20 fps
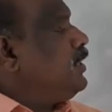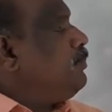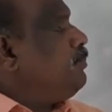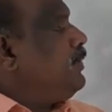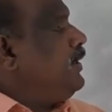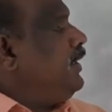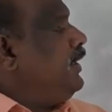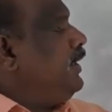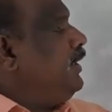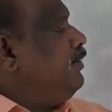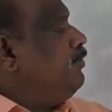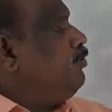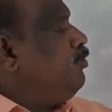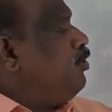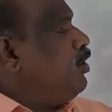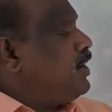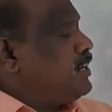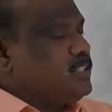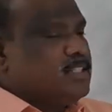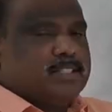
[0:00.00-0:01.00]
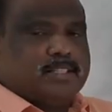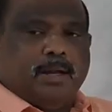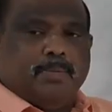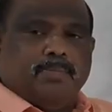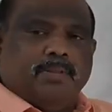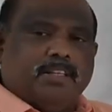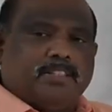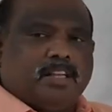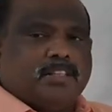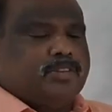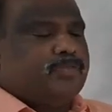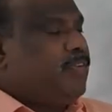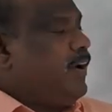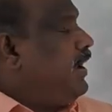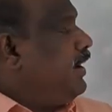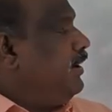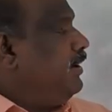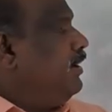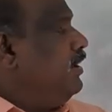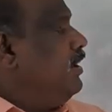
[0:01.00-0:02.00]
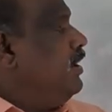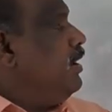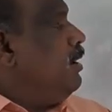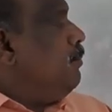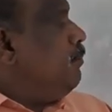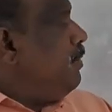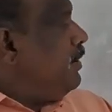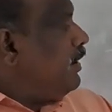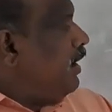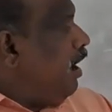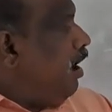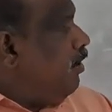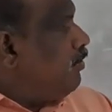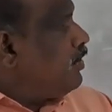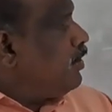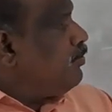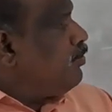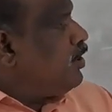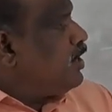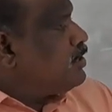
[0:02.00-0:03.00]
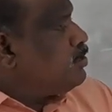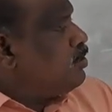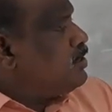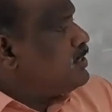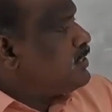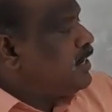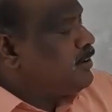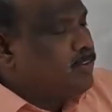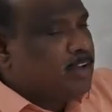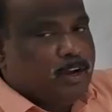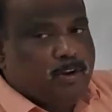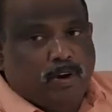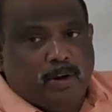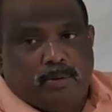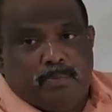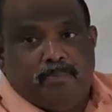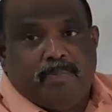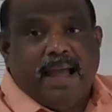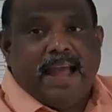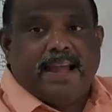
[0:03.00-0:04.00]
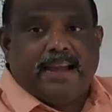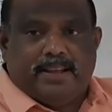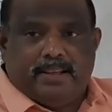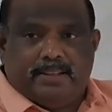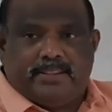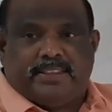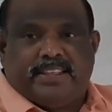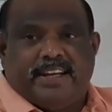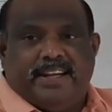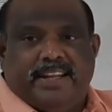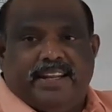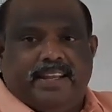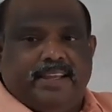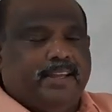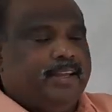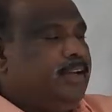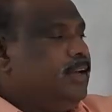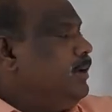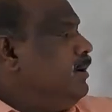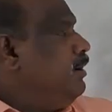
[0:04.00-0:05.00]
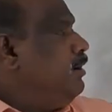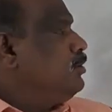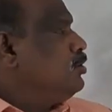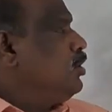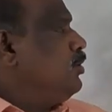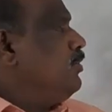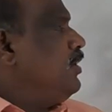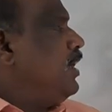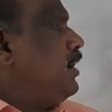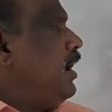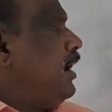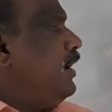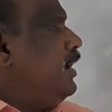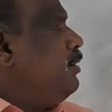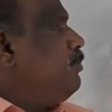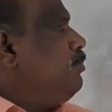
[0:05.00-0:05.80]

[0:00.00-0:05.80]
3P, 4S is coming. That's also fine. But after 4S, once again we are going back, 3D. So we are